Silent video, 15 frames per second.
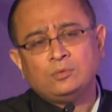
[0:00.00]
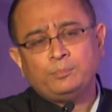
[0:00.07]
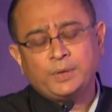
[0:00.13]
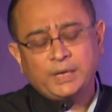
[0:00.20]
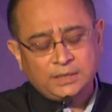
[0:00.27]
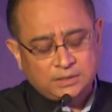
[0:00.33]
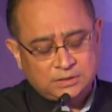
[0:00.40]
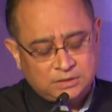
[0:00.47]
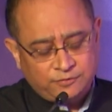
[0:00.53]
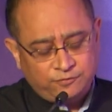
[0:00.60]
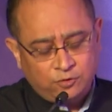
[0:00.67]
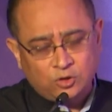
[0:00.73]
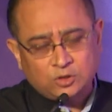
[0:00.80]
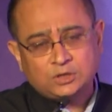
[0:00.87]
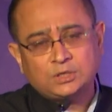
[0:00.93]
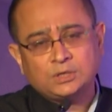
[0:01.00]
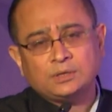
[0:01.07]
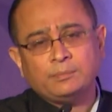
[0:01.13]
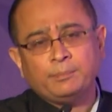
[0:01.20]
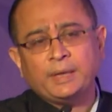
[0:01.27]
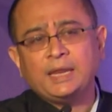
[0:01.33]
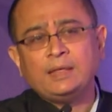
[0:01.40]
brings
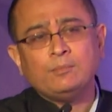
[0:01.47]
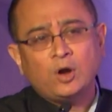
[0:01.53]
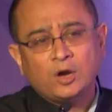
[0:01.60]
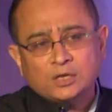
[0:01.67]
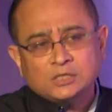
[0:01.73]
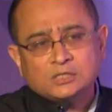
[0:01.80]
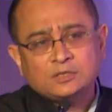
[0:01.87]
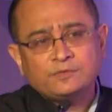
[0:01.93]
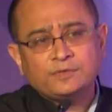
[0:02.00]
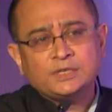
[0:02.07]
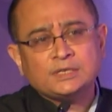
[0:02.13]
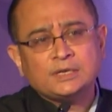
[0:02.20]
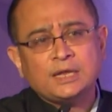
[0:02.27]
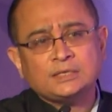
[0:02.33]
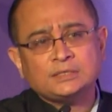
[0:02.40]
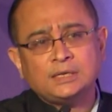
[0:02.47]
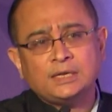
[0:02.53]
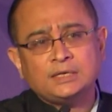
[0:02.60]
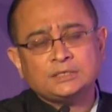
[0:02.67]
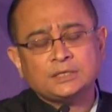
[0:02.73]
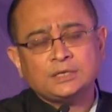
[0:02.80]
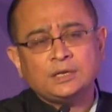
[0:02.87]
forth many models of
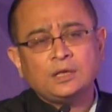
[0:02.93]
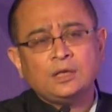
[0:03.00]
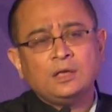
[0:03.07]
internationalization.